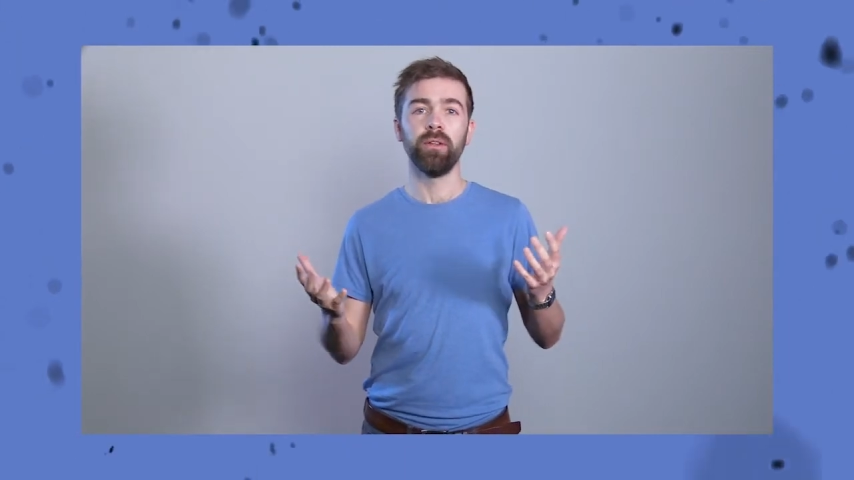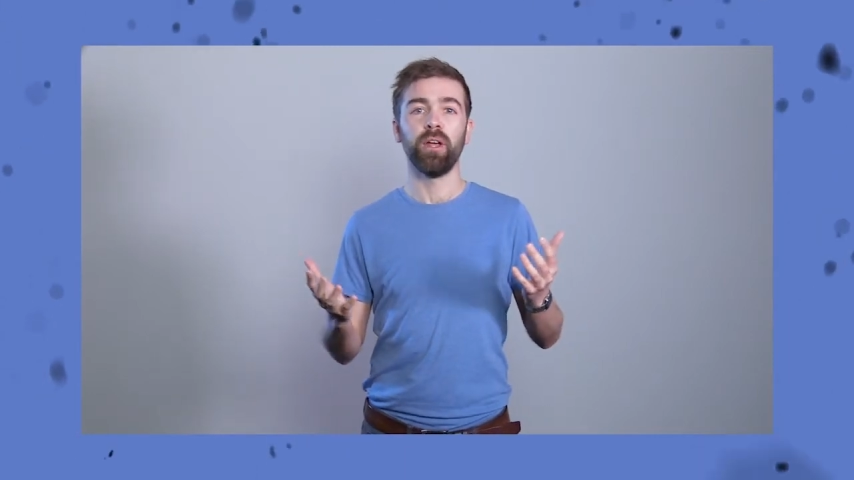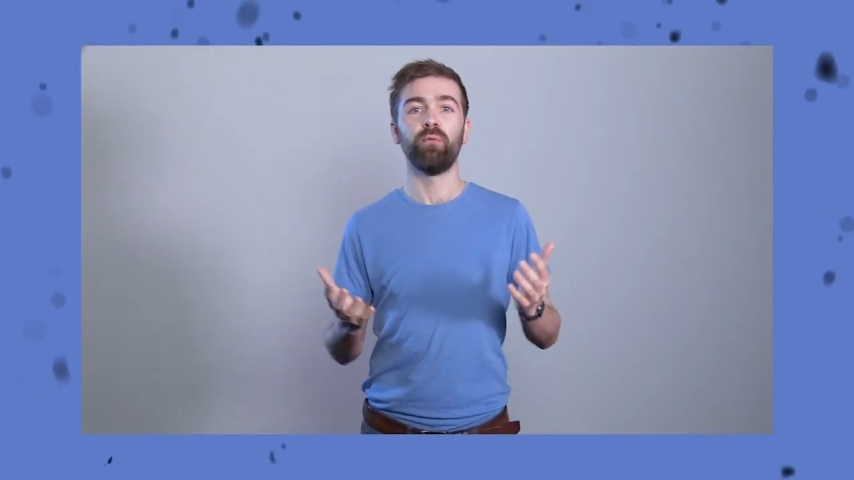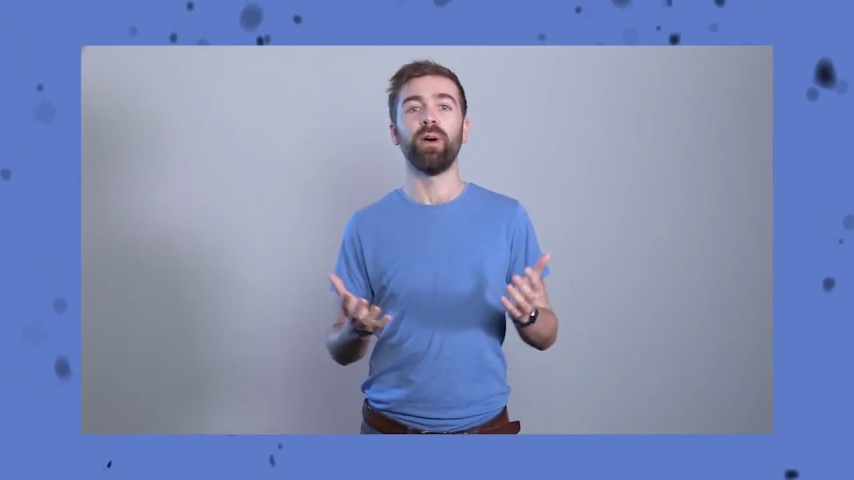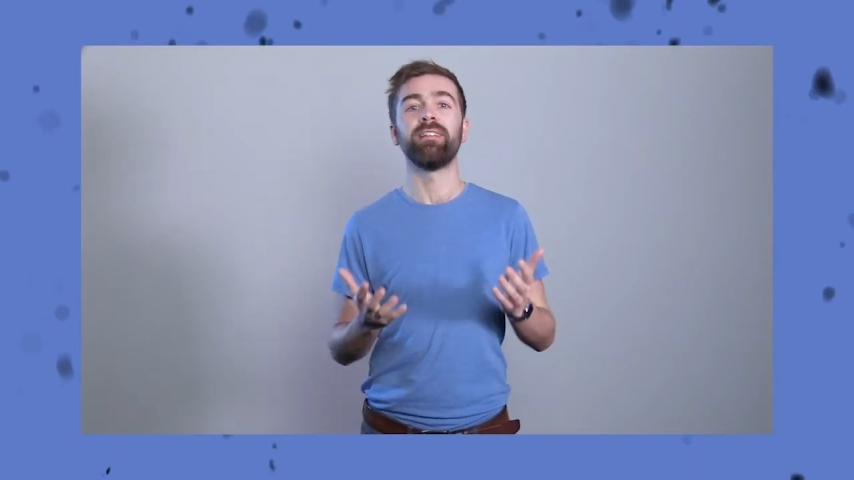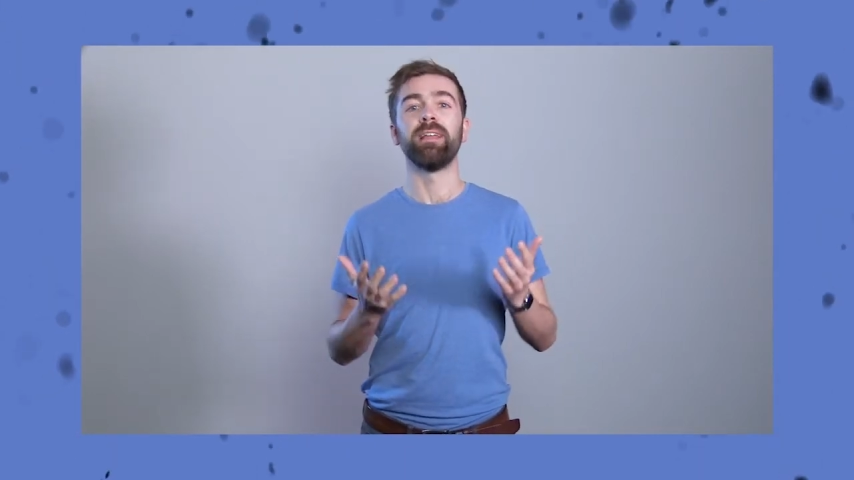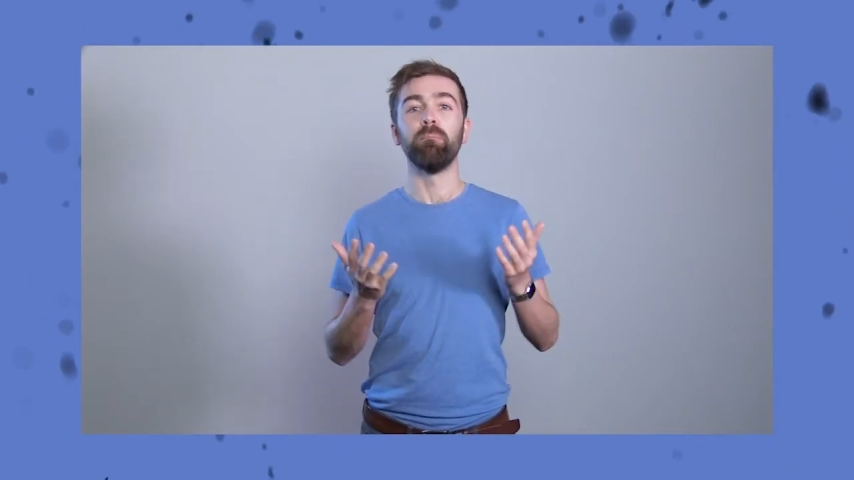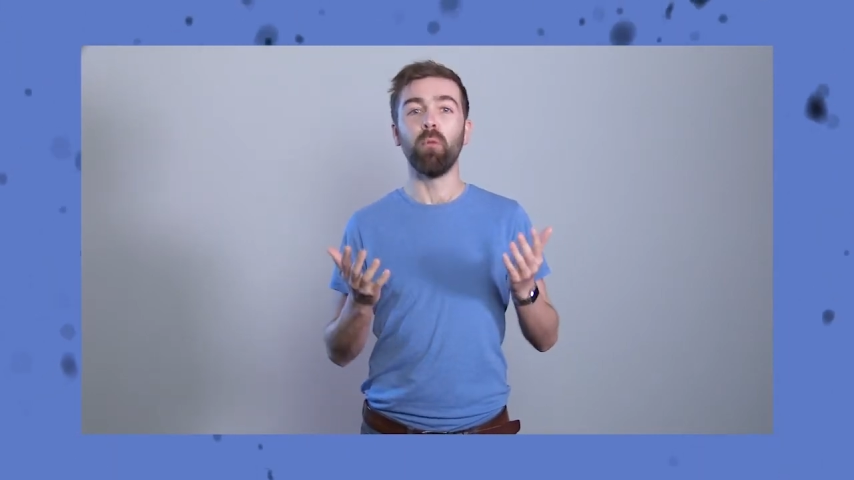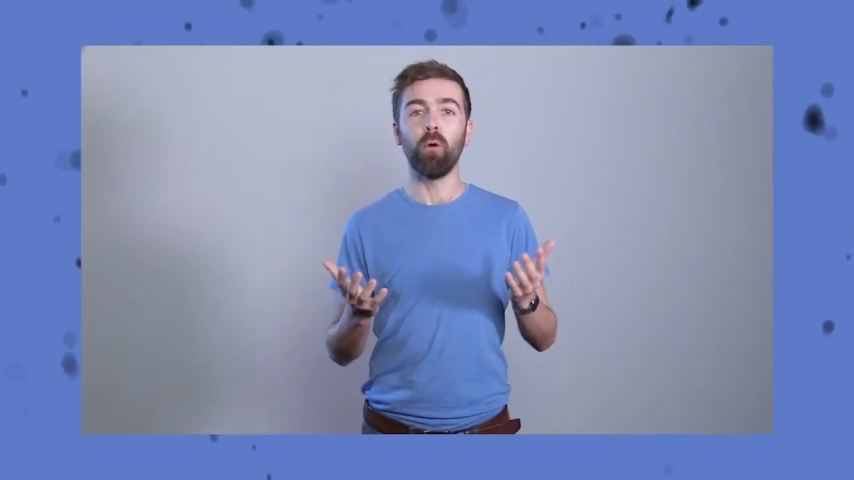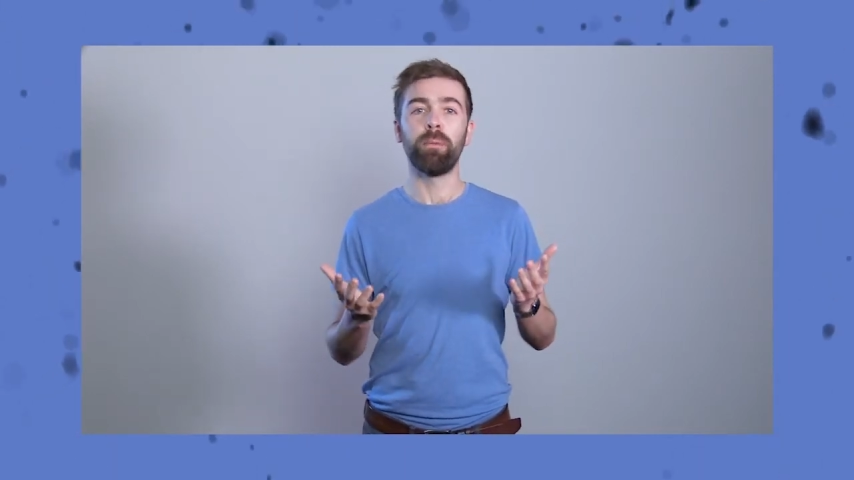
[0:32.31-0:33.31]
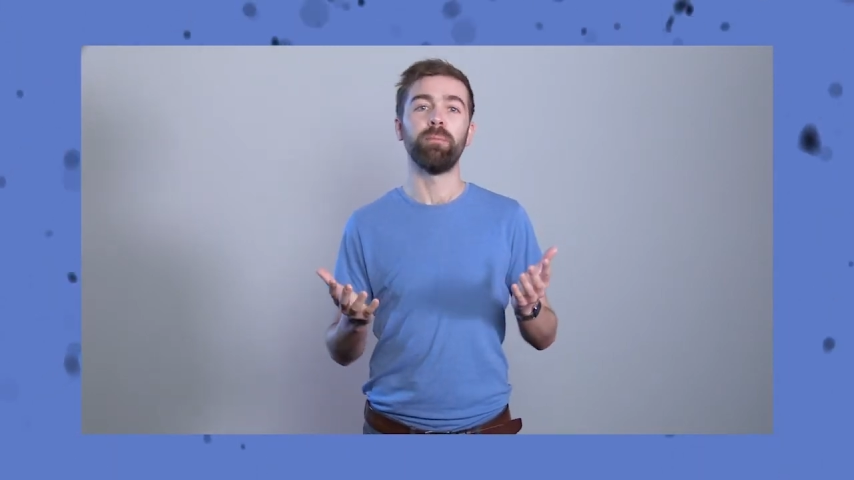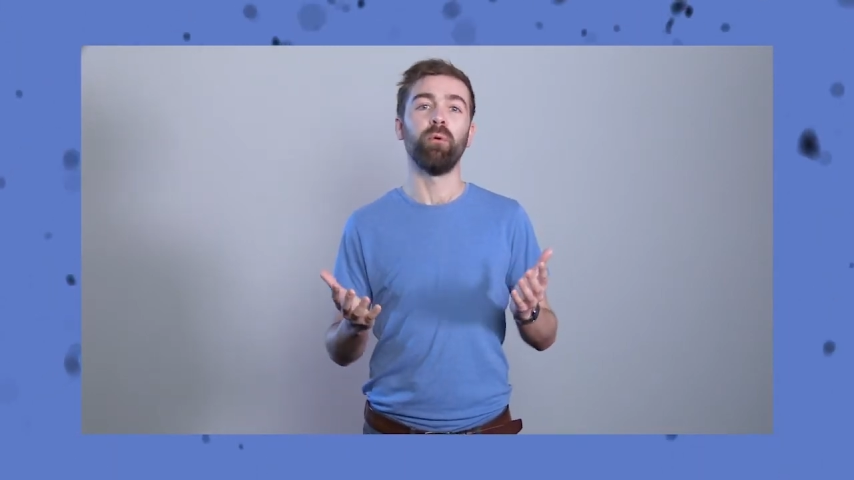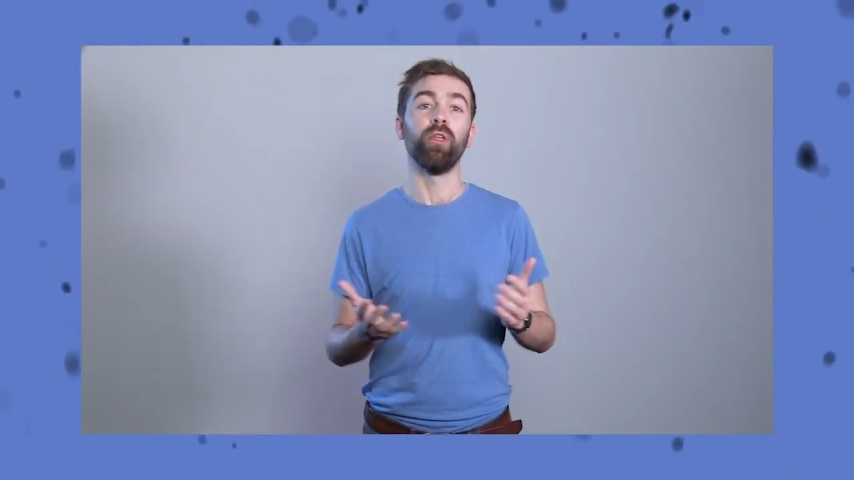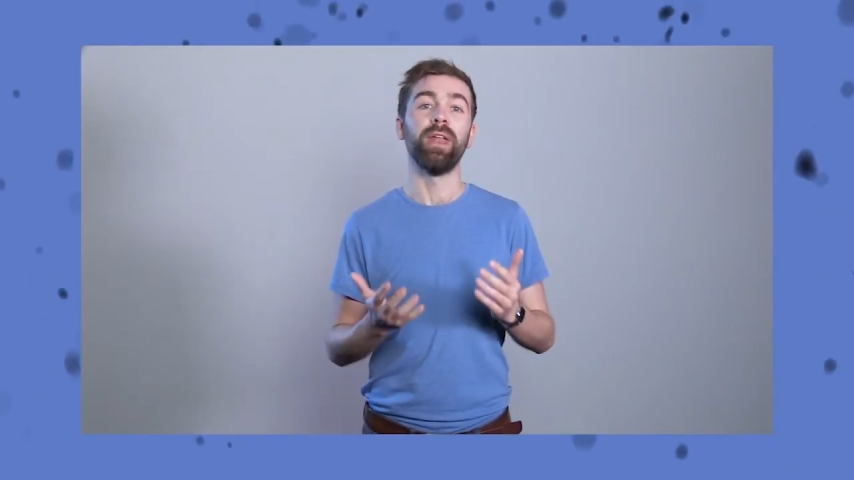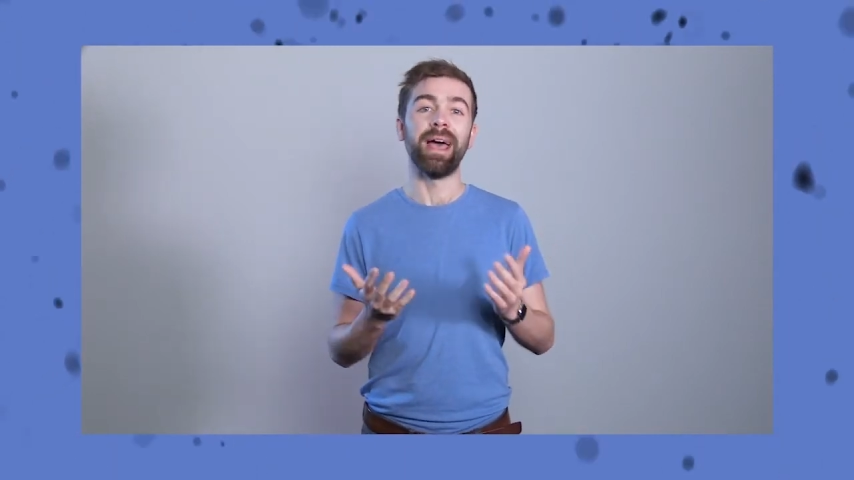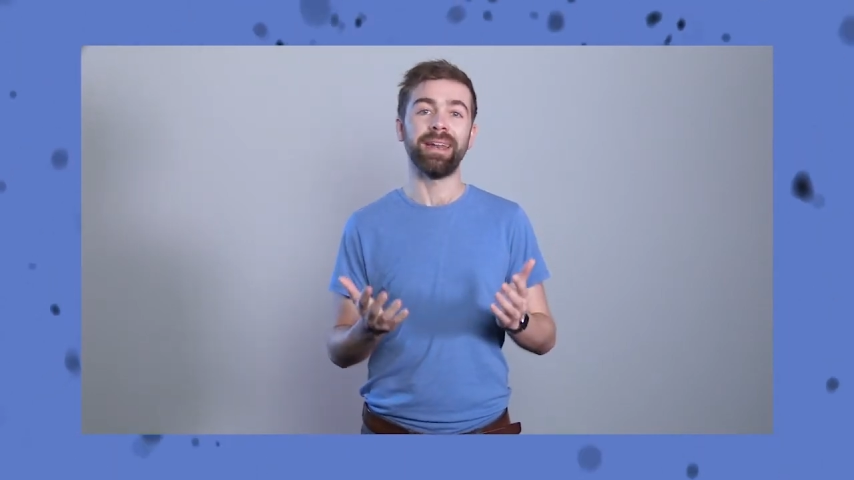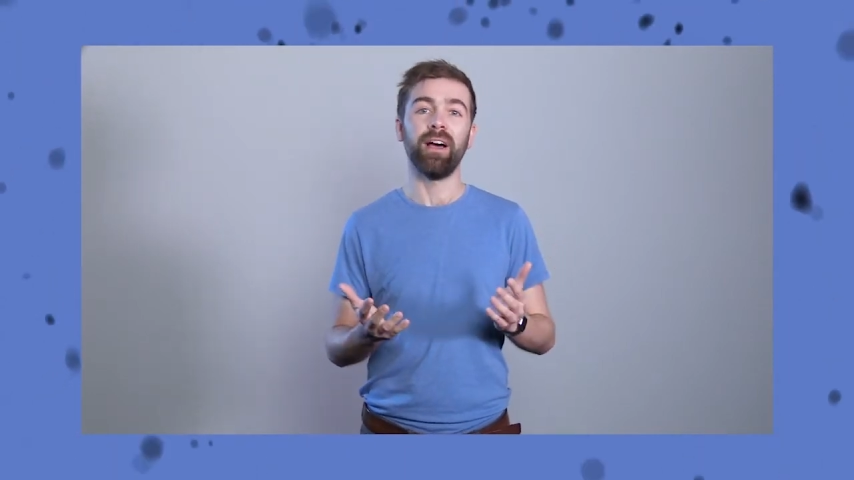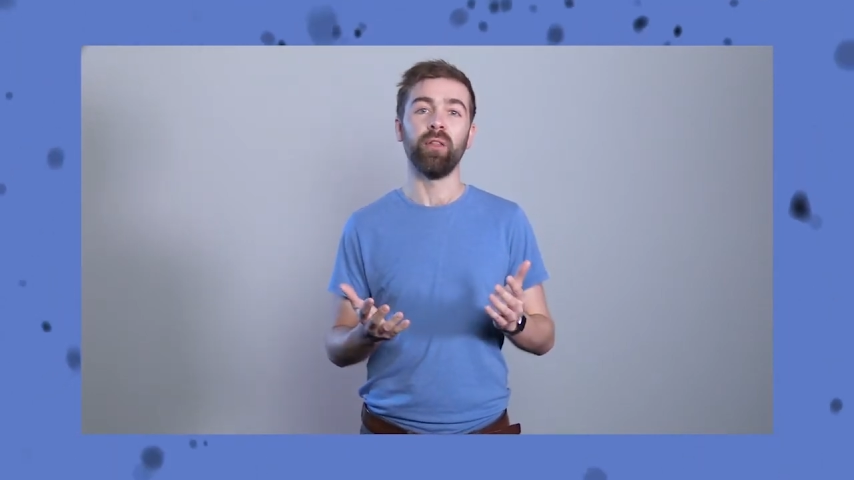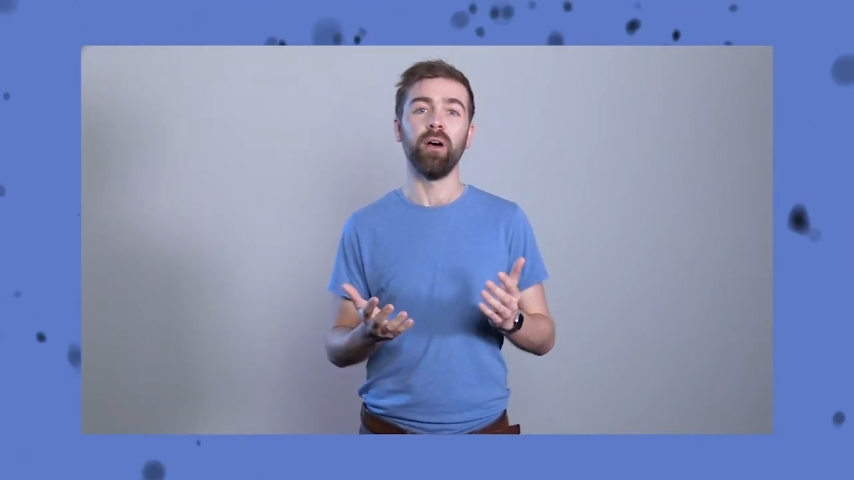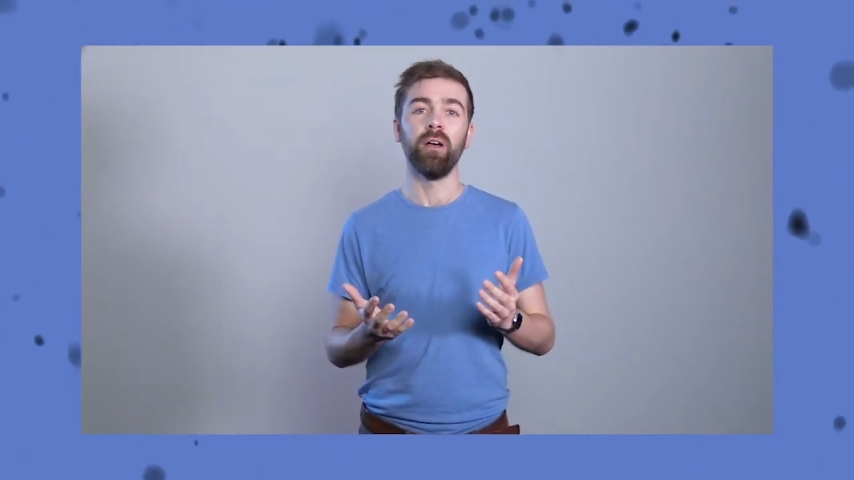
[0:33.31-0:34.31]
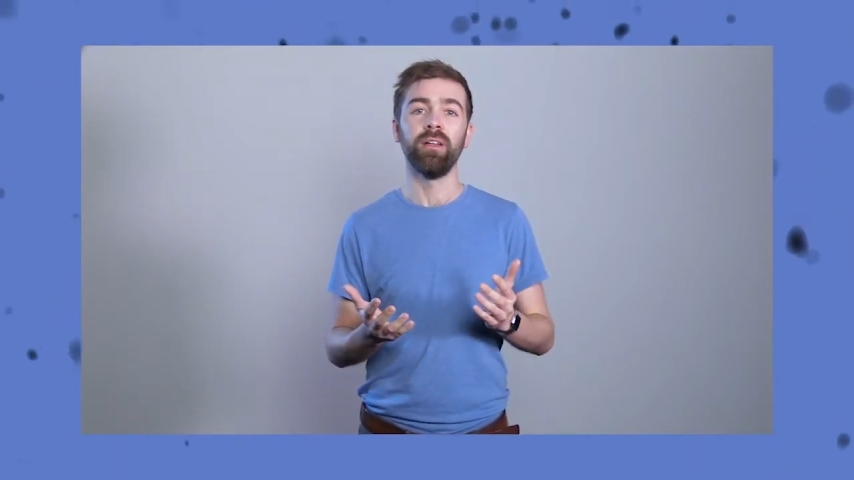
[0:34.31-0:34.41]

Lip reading: affecting more people than any other,